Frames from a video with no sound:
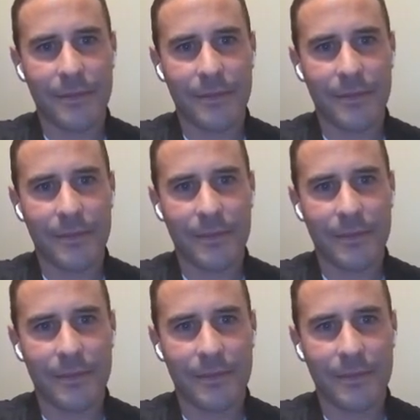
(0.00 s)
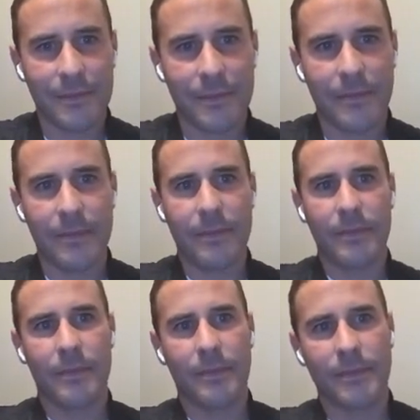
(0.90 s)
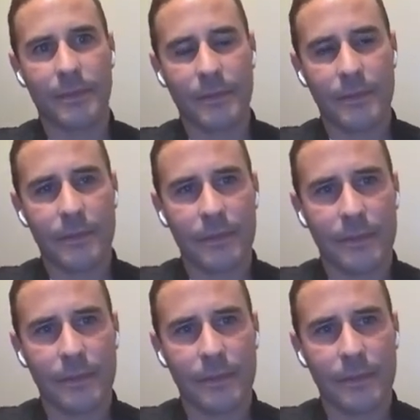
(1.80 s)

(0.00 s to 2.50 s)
This person isn't speaking.